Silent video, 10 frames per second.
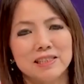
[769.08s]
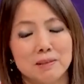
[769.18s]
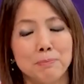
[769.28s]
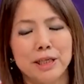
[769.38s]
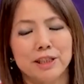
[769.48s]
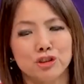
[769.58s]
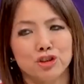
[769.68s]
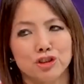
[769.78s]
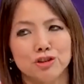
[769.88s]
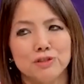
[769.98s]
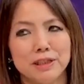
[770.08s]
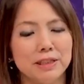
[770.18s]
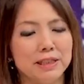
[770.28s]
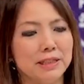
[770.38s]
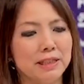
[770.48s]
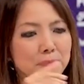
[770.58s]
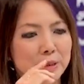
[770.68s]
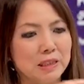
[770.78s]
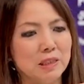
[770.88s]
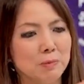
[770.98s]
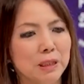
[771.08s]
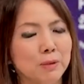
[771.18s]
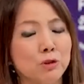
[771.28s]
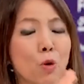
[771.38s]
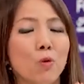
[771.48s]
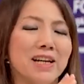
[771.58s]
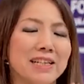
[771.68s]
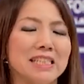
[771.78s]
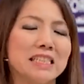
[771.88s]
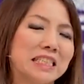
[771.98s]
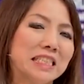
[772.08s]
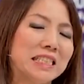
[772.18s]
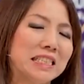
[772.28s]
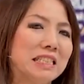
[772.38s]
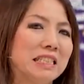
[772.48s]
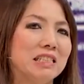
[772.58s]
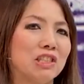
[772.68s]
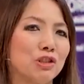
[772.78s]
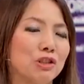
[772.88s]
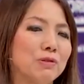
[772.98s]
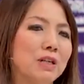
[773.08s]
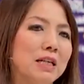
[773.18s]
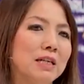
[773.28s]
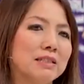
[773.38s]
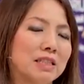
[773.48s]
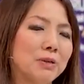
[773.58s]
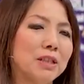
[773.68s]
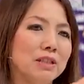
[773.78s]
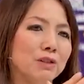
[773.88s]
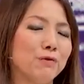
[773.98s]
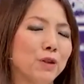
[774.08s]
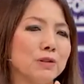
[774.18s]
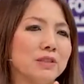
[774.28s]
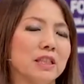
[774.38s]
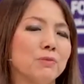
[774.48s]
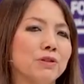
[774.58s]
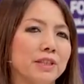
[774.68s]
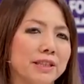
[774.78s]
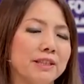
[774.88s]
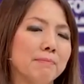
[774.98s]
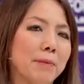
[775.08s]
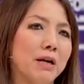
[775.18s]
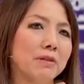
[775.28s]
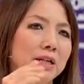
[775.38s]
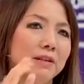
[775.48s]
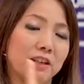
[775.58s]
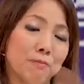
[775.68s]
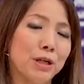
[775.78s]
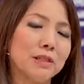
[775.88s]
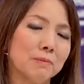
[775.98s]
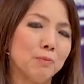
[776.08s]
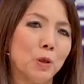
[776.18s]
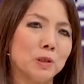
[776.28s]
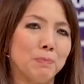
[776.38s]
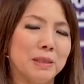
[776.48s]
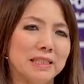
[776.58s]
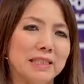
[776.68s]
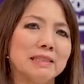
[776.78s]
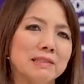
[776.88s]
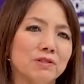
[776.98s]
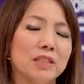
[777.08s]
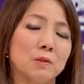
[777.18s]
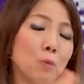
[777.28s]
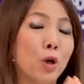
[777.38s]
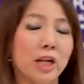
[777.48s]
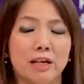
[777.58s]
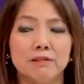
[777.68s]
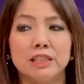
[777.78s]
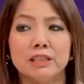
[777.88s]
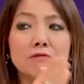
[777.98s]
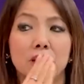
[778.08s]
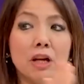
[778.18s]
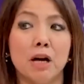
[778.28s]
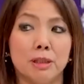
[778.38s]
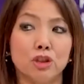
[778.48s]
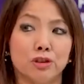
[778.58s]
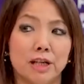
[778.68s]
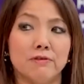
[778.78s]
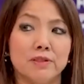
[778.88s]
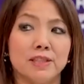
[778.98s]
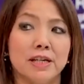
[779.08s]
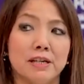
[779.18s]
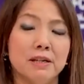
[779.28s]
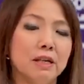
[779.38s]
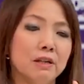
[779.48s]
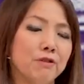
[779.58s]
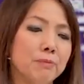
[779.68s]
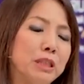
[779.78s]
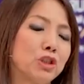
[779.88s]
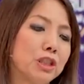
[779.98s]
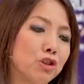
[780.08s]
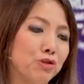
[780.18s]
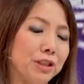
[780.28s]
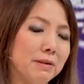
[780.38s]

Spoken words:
a big issue. And business people don't like uncertainty. So some of the deal flows that they were thinking about, they've pressed the pause button until there's more clarity around how much tariffs are from each country.